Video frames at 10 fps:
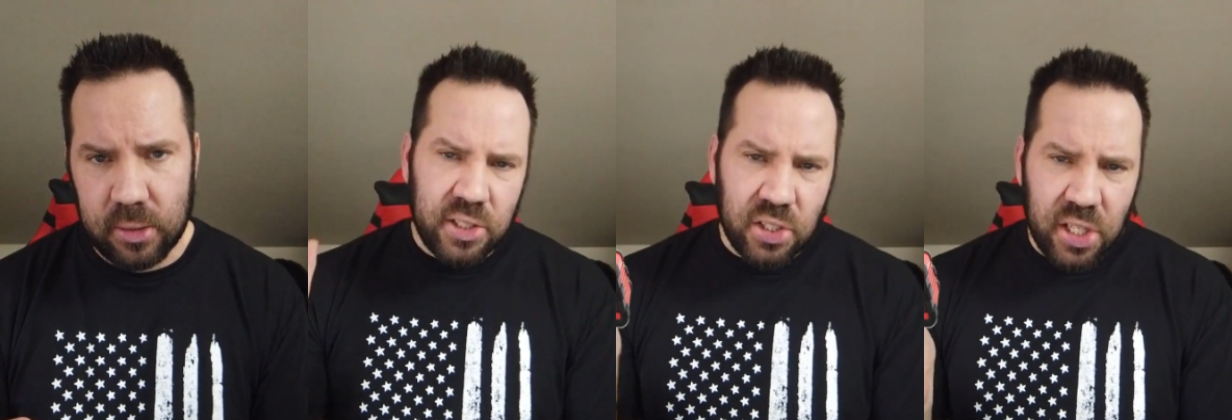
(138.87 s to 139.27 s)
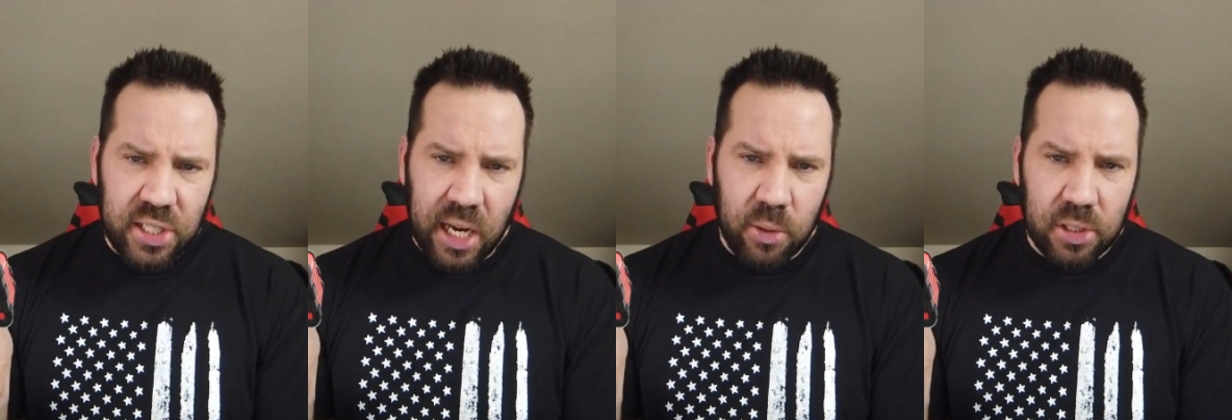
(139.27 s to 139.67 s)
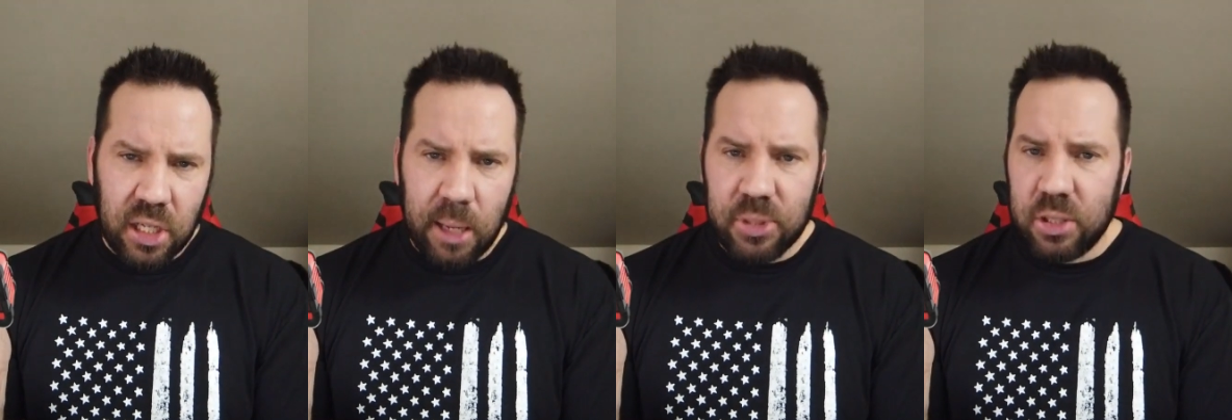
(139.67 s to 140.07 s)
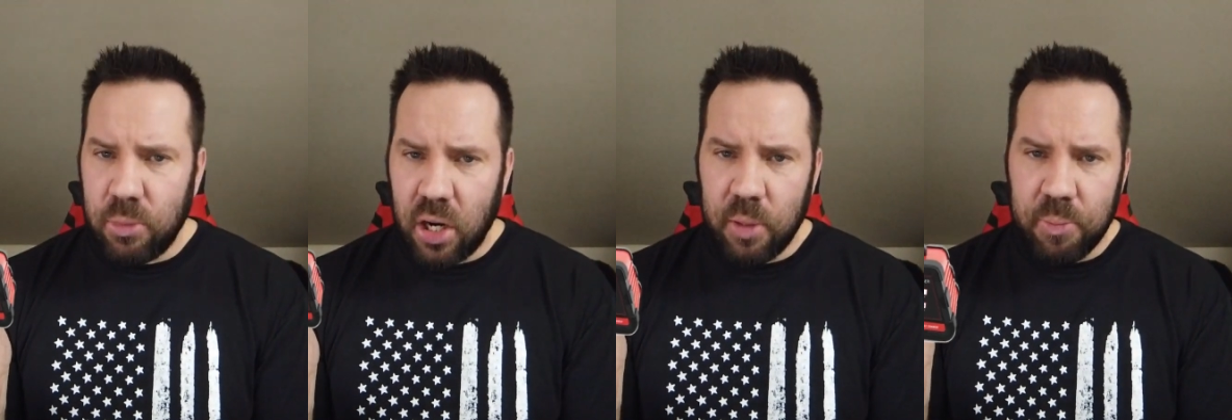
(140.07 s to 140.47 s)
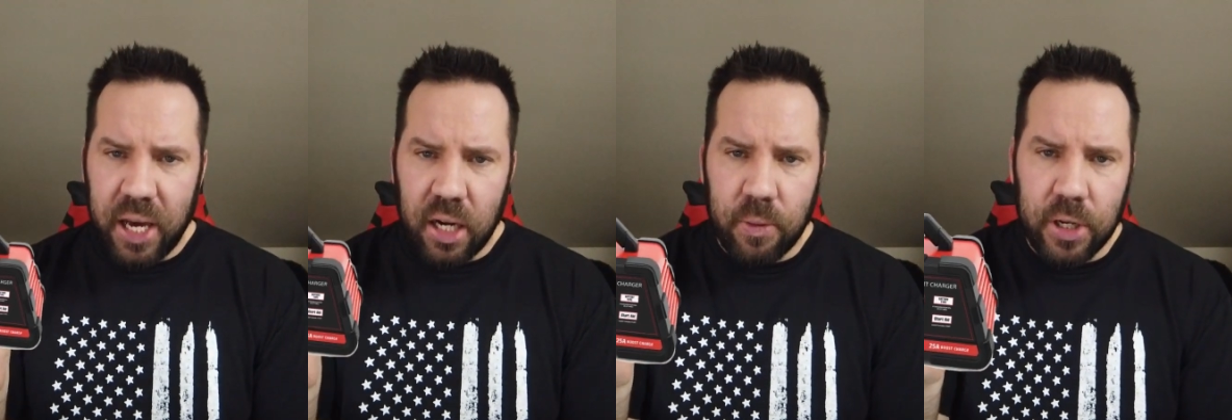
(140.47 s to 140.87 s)
This is the Tower Top Smart
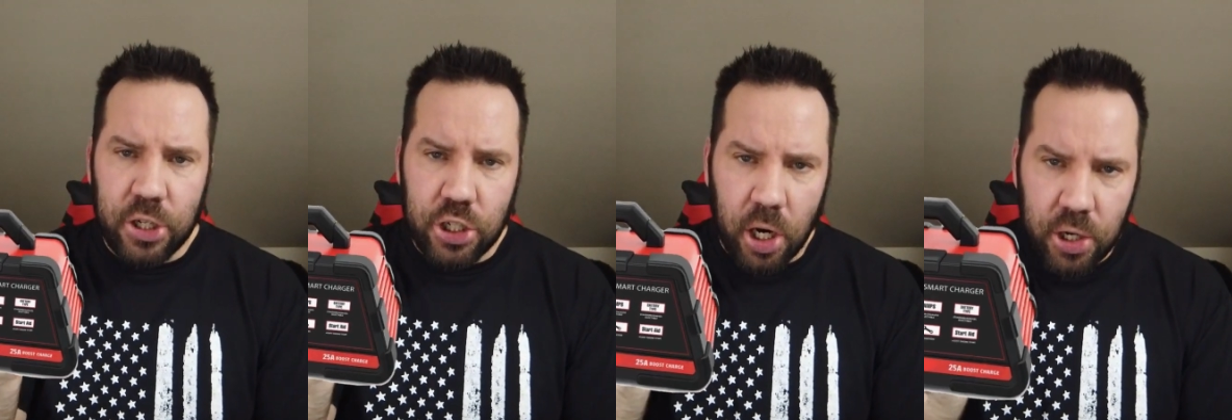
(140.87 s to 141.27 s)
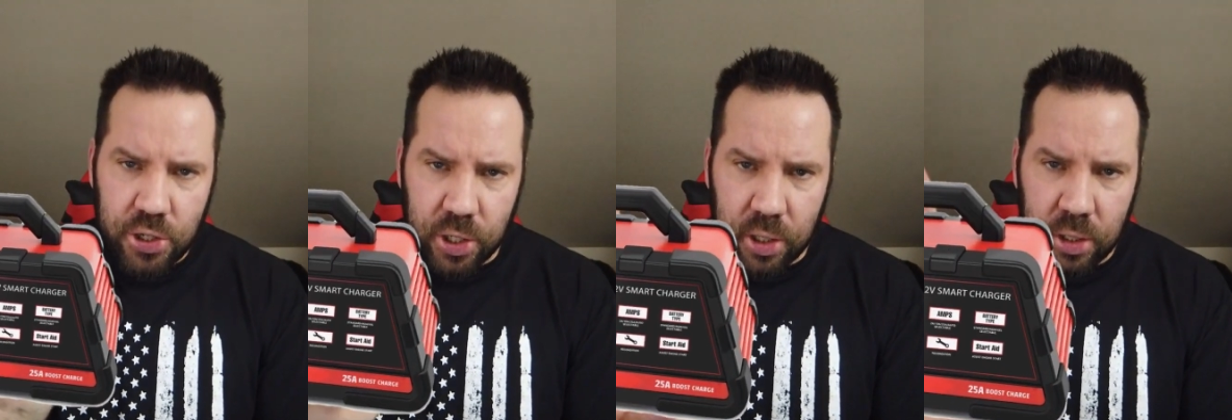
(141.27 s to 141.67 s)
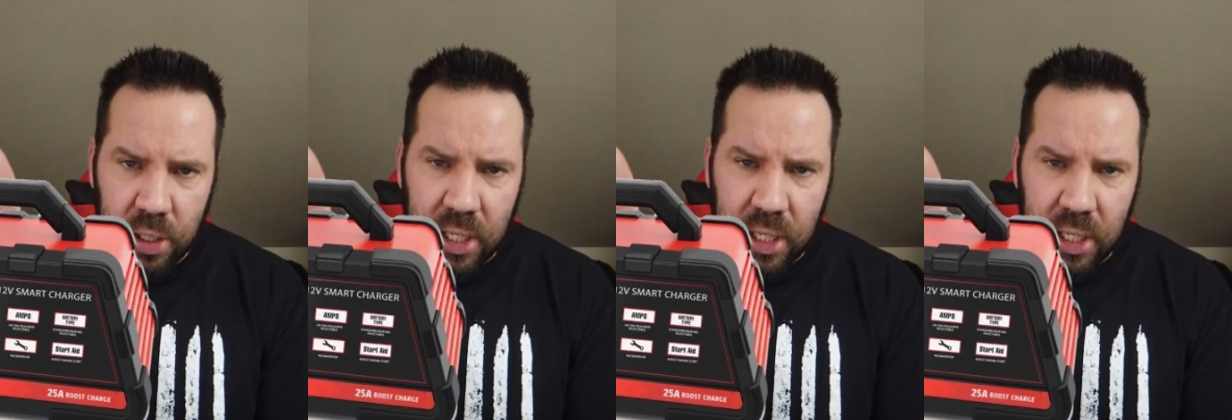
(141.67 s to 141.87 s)
Battery Charger.